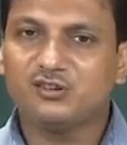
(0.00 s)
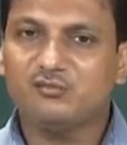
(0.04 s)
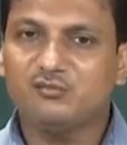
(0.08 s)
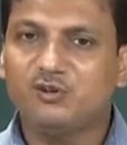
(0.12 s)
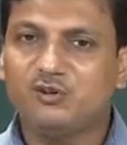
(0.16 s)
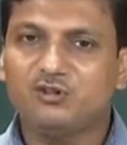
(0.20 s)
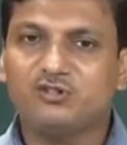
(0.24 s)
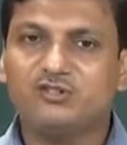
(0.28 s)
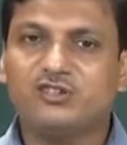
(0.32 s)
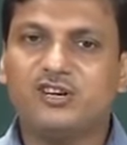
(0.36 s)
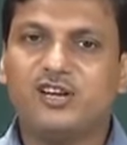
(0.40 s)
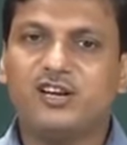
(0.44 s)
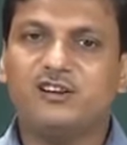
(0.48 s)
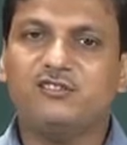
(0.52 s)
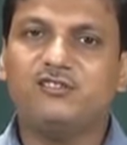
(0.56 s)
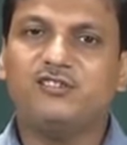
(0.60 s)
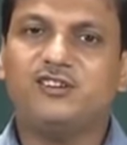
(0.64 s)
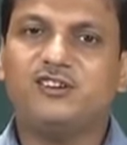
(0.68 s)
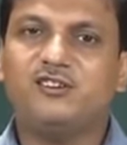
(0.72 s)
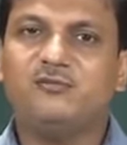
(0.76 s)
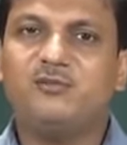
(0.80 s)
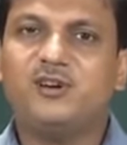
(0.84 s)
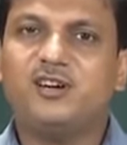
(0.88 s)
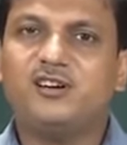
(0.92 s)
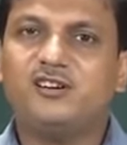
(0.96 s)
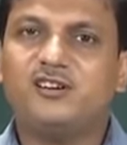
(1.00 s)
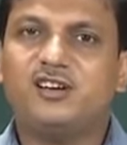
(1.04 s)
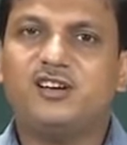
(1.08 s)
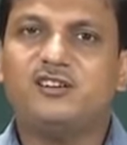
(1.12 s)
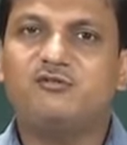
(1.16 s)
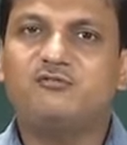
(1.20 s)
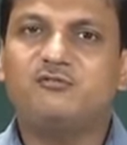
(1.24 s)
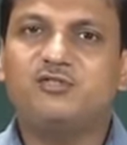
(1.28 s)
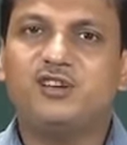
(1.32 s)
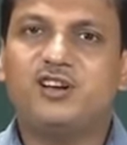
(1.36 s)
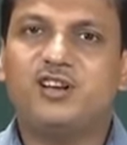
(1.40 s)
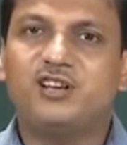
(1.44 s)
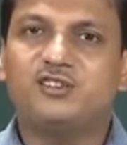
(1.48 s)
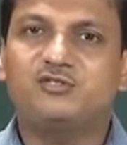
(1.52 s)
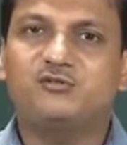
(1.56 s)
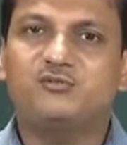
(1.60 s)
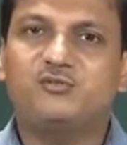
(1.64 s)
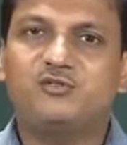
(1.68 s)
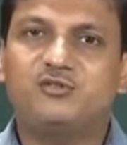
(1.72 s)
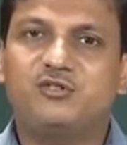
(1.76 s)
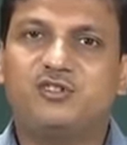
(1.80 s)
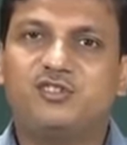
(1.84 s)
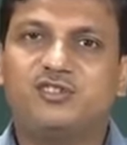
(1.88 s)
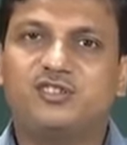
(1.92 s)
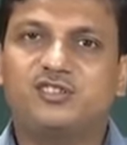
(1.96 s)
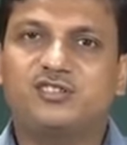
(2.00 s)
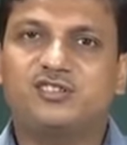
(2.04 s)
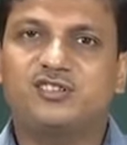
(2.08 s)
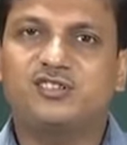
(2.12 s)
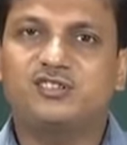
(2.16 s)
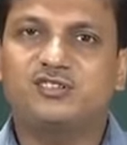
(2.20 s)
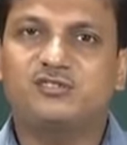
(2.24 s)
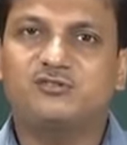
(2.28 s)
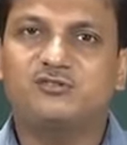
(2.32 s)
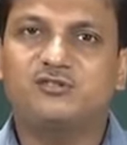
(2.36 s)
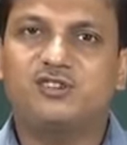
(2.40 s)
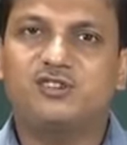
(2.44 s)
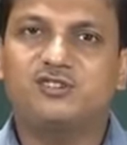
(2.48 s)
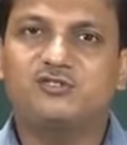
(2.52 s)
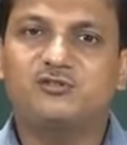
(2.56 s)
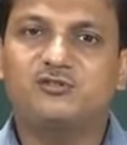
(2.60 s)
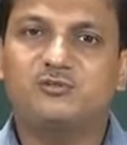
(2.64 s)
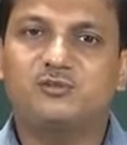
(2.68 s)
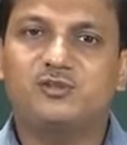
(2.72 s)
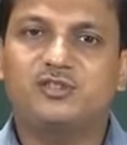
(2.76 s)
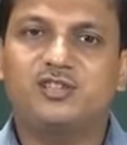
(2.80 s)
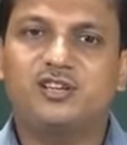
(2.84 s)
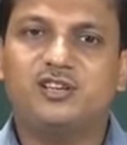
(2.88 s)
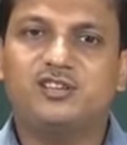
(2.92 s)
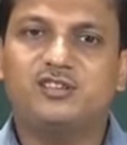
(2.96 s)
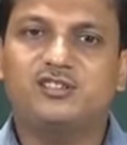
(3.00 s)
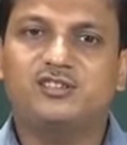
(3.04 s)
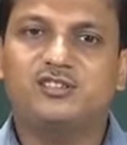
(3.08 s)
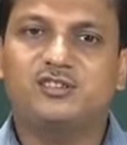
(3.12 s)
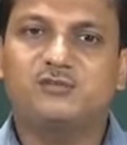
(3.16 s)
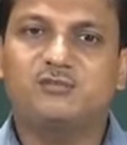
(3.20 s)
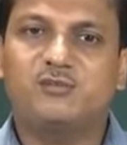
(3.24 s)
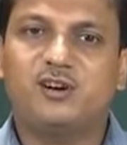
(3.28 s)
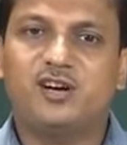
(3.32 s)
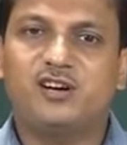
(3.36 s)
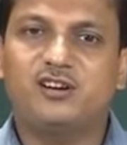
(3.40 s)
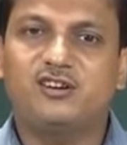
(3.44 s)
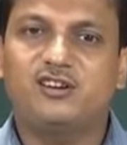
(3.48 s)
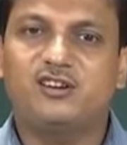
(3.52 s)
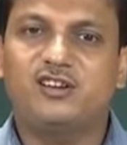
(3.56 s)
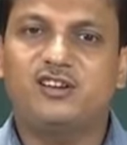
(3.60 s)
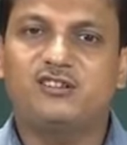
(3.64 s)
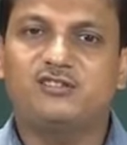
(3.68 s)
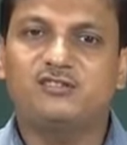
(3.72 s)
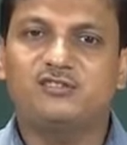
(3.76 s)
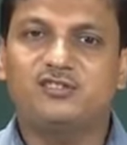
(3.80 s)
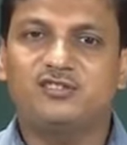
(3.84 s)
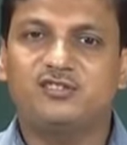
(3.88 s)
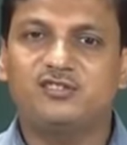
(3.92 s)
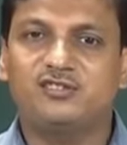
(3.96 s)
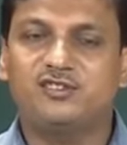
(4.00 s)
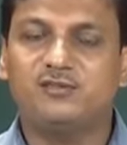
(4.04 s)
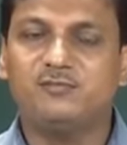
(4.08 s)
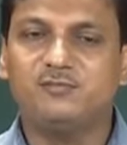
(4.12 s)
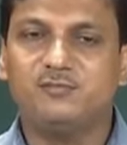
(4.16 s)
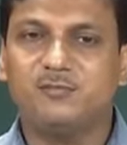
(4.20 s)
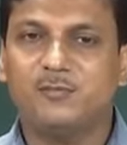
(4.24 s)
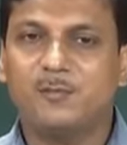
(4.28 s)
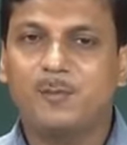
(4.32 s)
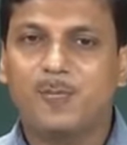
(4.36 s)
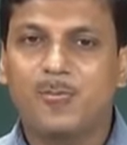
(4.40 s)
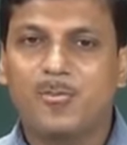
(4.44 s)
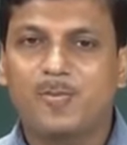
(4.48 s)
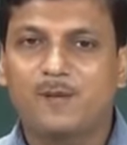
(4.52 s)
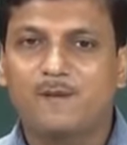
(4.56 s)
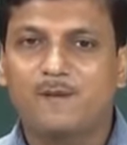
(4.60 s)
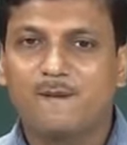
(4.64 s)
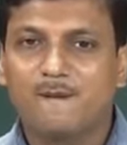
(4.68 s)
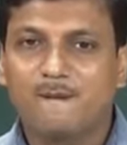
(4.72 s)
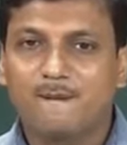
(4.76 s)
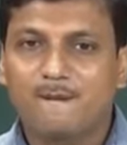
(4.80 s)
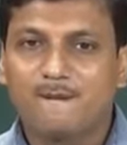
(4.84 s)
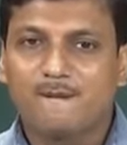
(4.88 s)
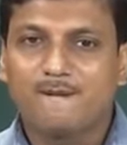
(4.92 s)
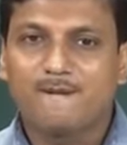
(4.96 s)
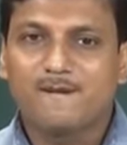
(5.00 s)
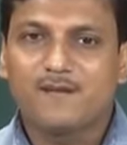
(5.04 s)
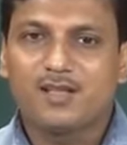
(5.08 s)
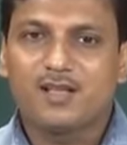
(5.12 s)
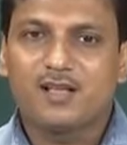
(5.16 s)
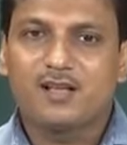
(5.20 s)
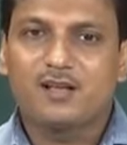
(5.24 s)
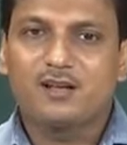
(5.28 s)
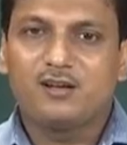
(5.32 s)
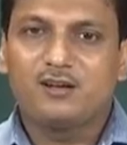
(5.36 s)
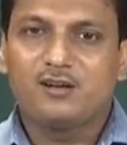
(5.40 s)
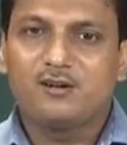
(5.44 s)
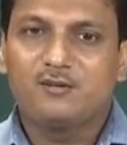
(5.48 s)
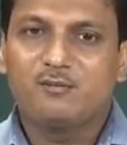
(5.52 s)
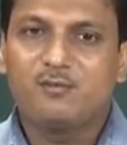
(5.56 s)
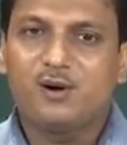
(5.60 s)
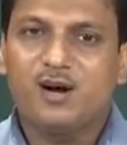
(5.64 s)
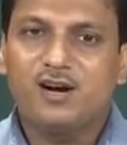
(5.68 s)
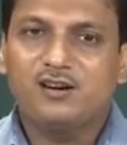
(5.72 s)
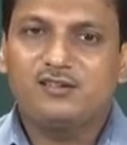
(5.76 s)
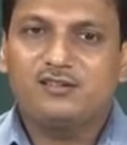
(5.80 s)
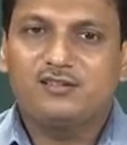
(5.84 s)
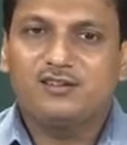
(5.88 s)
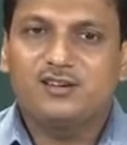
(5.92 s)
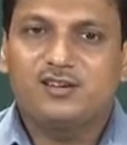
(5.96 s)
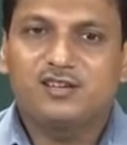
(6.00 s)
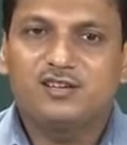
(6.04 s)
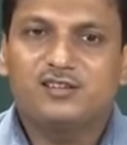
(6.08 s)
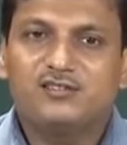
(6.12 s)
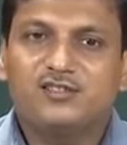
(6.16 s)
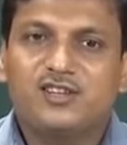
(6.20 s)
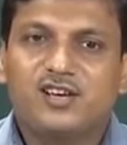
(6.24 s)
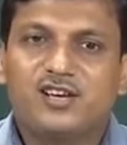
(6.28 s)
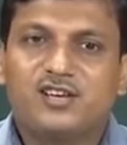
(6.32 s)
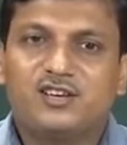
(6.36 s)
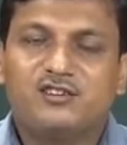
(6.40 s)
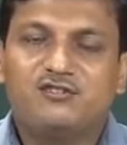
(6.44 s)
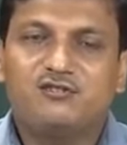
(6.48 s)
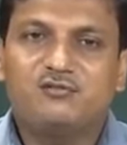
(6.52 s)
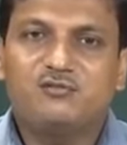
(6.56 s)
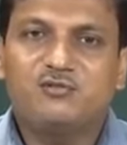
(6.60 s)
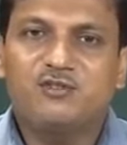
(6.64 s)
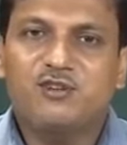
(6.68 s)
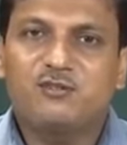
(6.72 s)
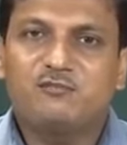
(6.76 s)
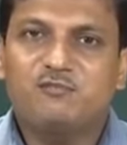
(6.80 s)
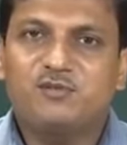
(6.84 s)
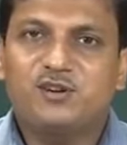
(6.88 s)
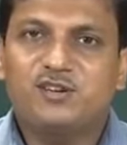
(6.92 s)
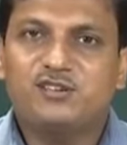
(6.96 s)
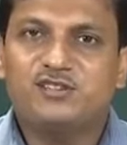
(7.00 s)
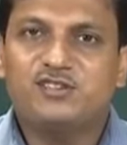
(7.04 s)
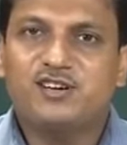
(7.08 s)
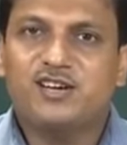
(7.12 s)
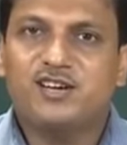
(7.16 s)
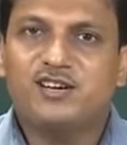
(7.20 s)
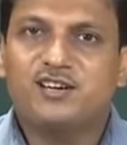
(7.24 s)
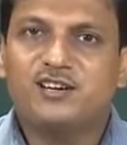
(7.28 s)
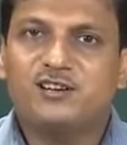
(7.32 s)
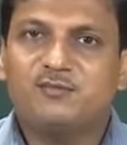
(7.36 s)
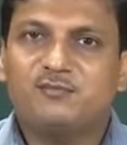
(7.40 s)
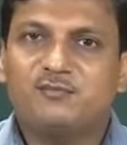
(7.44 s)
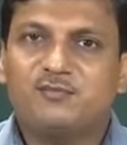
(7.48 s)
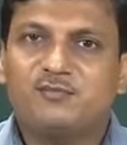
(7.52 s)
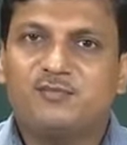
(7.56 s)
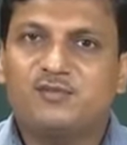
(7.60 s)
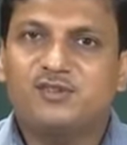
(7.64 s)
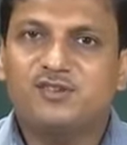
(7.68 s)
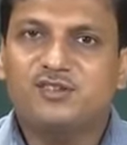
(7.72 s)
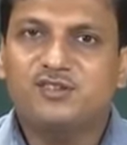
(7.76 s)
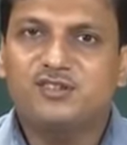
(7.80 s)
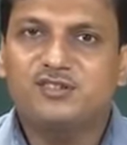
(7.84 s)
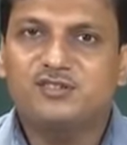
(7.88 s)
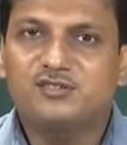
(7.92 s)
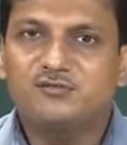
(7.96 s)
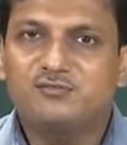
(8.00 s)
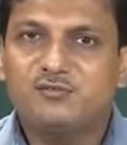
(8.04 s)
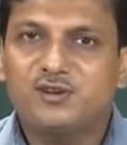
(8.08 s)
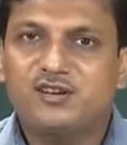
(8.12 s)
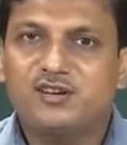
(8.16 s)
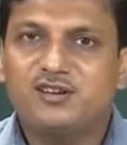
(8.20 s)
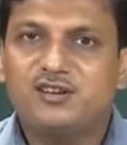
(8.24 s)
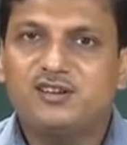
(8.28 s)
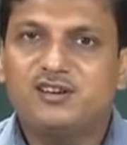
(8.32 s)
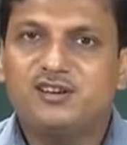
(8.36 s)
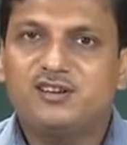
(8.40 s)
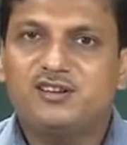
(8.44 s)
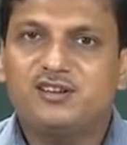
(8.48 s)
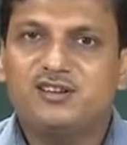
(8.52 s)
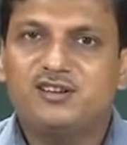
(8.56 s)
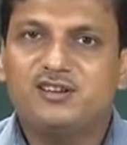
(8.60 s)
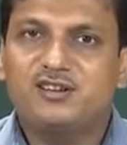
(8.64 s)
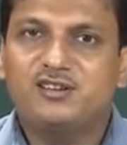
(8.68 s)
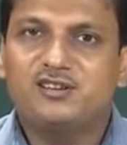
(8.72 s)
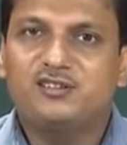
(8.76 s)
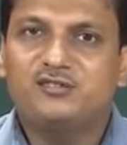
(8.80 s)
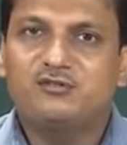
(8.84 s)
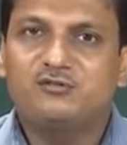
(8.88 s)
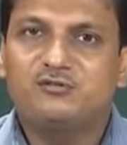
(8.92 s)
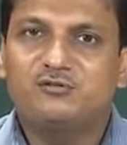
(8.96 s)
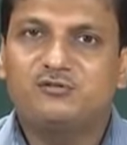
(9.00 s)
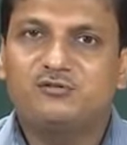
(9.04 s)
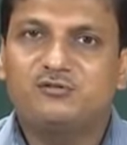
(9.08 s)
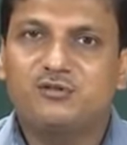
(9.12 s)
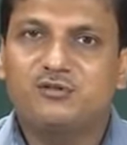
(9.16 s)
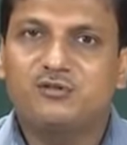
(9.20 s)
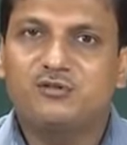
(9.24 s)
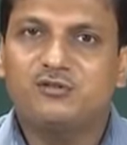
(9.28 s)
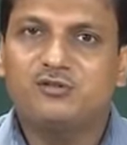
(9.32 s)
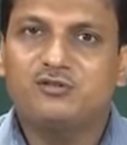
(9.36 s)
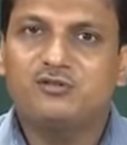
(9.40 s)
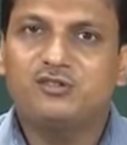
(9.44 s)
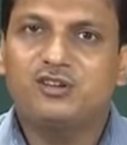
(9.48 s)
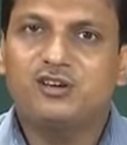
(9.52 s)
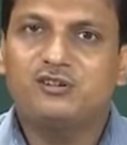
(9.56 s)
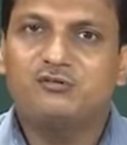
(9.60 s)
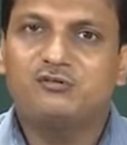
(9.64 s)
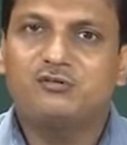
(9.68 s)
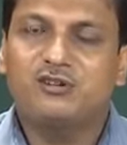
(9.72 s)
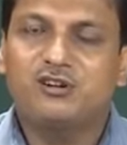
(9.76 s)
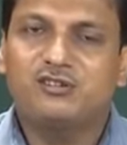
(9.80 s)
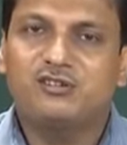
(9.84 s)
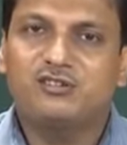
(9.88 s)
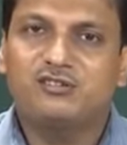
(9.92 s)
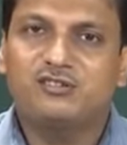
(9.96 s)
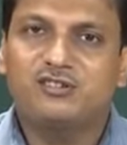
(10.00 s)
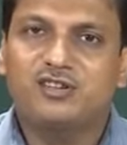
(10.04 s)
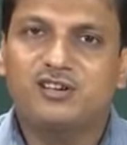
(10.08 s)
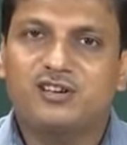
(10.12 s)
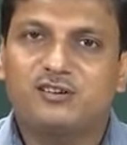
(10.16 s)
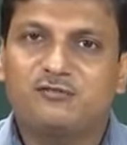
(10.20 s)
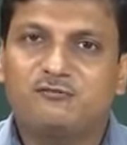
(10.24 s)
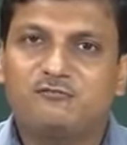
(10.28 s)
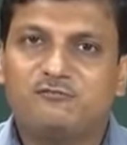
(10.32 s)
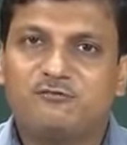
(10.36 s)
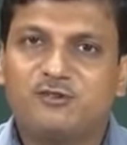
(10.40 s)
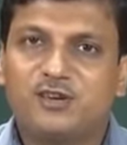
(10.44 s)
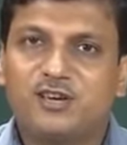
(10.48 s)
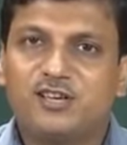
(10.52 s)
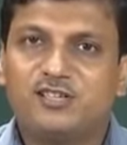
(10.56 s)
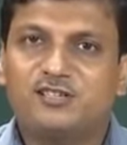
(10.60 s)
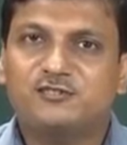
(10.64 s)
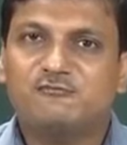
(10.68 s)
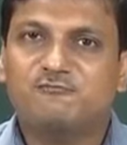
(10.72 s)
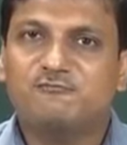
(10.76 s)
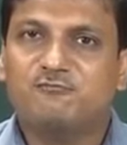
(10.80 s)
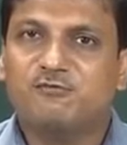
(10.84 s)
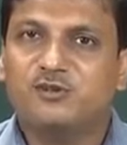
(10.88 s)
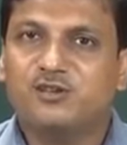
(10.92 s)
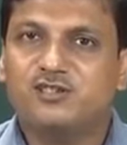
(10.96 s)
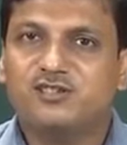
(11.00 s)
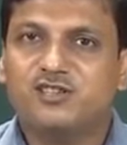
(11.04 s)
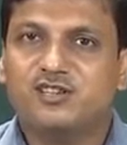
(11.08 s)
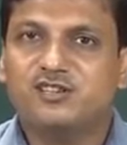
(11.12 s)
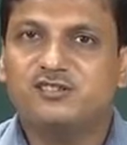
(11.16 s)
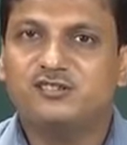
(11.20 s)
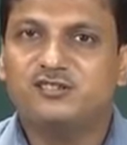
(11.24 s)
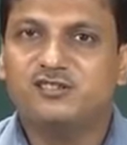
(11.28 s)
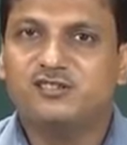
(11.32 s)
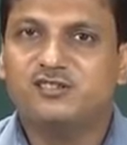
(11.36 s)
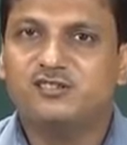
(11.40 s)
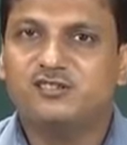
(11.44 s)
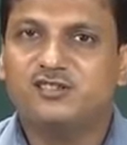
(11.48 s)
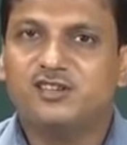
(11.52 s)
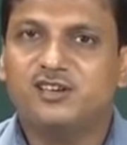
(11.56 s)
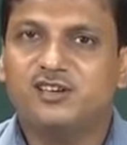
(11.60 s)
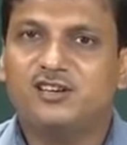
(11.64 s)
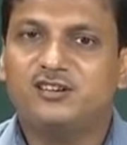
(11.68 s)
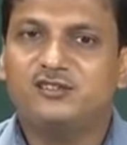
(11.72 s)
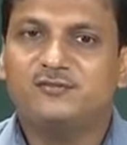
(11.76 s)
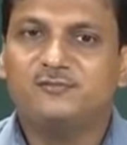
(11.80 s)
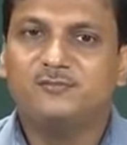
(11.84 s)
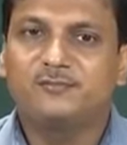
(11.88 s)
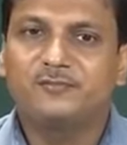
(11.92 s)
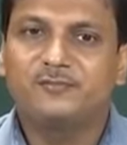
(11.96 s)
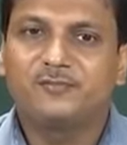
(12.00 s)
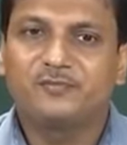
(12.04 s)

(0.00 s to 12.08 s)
mostly alloy element, and we are assuming all these cases we are assuming that it is a binary alloy system. But the equilibrium phase diagram is mainly to know the what is the phase presence there,